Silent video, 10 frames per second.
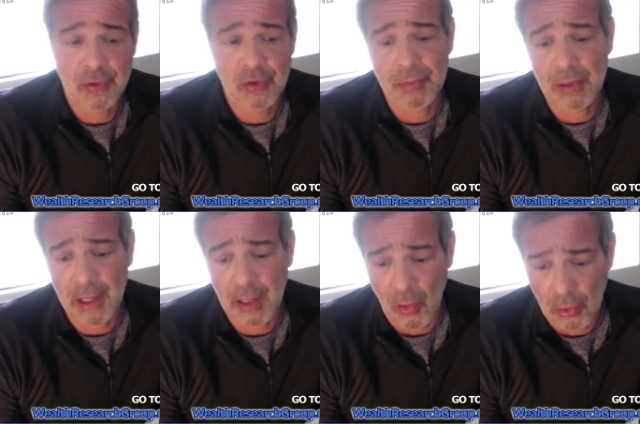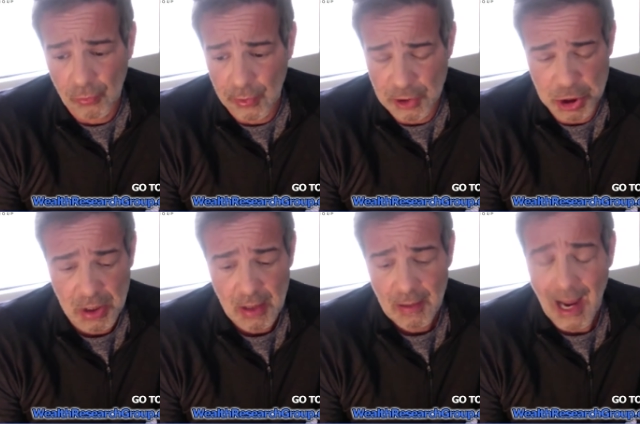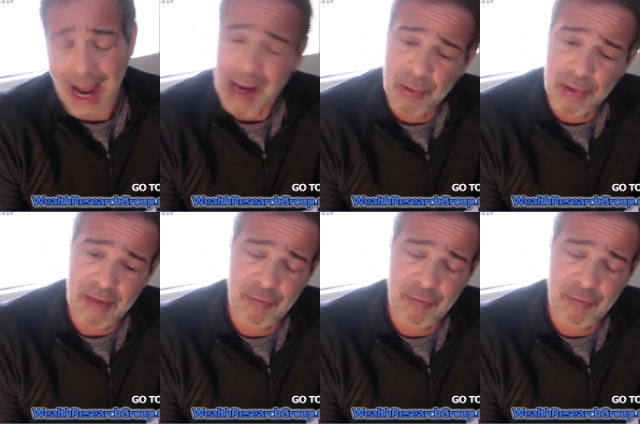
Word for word: and to accumulate gold, which I